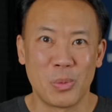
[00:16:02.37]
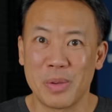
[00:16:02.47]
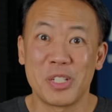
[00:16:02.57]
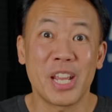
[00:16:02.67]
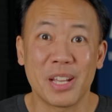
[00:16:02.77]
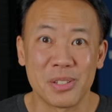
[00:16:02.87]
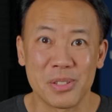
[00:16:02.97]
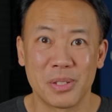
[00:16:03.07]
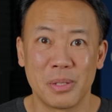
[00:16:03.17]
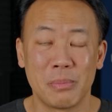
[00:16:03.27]
we have a
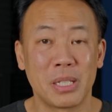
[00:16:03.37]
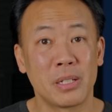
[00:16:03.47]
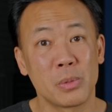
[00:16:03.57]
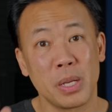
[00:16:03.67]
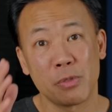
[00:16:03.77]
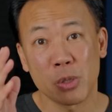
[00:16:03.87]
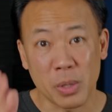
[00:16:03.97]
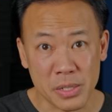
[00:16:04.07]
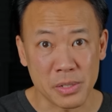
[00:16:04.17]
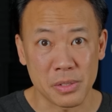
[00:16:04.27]
chance because we have
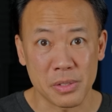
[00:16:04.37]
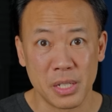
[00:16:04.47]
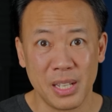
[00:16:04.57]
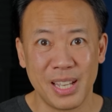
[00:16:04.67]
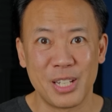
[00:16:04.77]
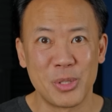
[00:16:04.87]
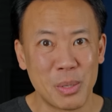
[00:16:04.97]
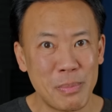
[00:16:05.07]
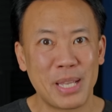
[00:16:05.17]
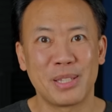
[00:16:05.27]
choices. And you
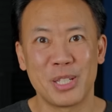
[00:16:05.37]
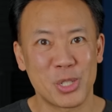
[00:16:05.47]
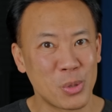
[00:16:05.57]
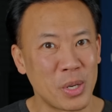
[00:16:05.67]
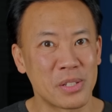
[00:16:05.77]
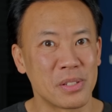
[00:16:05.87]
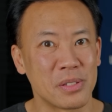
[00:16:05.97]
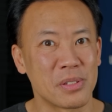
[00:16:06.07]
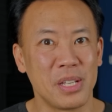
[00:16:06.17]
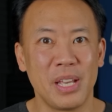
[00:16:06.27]
can make these
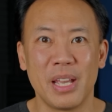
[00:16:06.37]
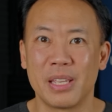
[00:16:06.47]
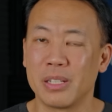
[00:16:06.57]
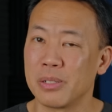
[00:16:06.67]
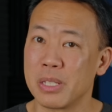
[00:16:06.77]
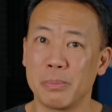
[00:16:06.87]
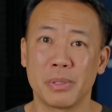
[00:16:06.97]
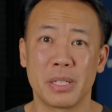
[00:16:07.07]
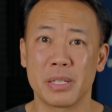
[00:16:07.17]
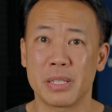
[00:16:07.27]
choices. you know,
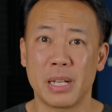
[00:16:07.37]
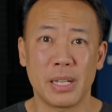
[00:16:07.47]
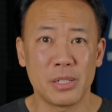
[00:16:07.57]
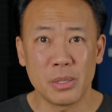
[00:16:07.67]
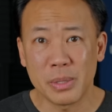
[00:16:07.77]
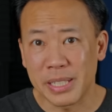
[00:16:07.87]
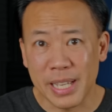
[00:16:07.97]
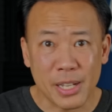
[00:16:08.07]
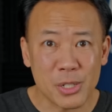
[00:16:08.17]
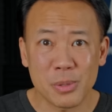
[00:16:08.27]
simple things that I do in
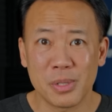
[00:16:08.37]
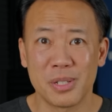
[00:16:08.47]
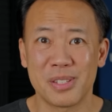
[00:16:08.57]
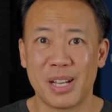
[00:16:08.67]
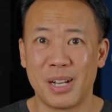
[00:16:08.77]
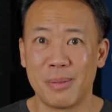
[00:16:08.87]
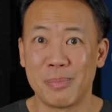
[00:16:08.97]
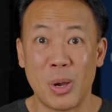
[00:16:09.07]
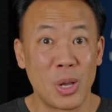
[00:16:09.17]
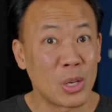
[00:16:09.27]
the extras,
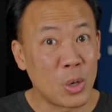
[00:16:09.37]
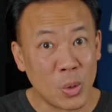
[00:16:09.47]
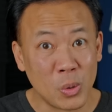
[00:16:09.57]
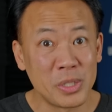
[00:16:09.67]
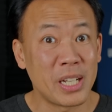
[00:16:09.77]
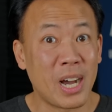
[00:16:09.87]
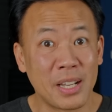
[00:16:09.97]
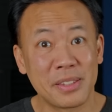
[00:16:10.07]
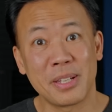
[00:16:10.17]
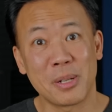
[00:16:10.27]
um, cold and
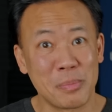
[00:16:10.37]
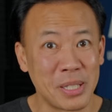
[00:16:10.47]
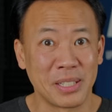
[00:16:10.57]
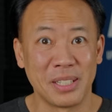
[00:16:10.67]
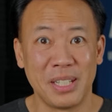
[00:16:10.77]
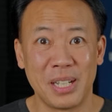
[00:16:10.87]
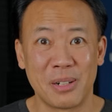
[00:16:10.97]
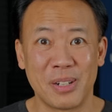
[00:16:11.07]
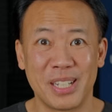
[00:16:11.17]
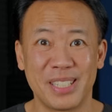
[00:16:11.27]
hot therapy
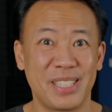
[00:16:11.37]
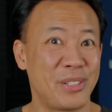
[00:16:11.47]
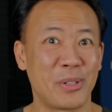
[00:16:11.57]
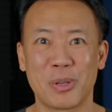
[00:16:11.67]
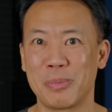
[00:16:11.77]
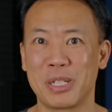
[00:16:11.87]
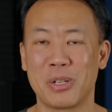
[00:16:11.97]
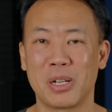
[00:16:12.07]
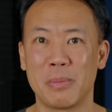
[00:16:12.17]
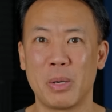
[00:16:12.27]
right? You heard me
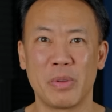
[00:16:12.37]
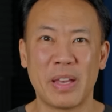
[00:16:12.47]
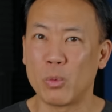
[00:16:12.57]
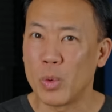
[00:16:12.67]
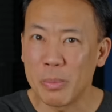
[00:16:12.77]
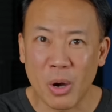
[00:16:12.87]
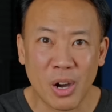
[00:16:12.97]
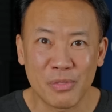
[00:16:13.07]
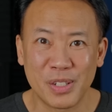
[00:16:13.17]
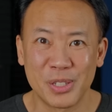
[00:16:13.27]
talk about, we've had Wim
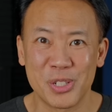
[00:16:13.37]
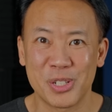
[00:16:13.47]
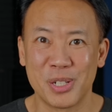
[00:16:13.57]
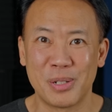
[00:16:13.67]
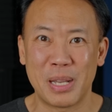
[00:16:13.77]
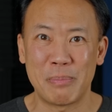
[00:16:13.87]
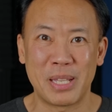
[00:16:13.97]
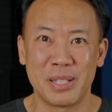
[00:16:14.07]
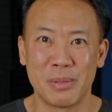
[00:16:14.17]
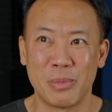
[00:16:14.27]
Hof on the show. I
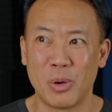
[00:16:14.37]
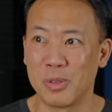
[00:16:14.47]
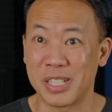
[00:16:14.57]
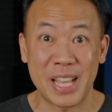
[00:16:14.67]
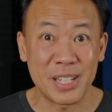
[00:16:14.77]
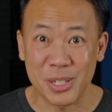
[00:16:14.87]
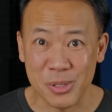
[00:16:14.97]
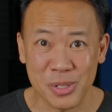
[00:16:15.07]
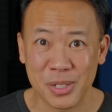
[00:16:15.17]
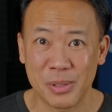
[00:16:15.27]
met him over 10
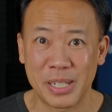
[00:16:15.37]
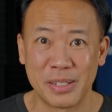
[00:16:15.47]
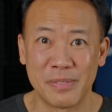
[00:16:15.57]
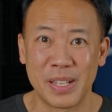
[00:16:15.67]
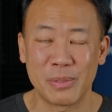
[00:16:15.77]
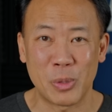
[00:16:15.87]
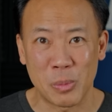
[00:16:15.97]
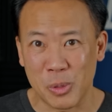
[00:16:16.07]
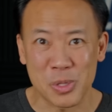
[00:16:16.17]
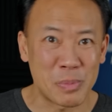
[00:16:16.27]
years ago at an event we
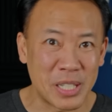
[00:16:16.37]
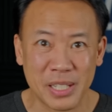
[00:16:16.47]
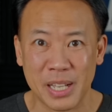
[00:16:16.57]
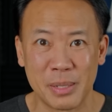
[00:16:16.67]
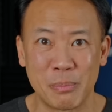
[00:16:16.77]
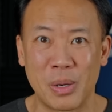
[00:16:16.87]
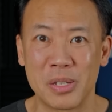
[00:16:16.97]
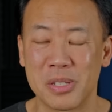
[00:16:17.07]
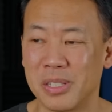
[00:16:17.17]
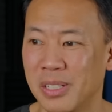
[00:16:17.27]
were both speaking at in
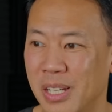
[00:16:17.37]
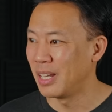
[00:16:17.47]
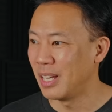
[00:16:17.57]
Boston.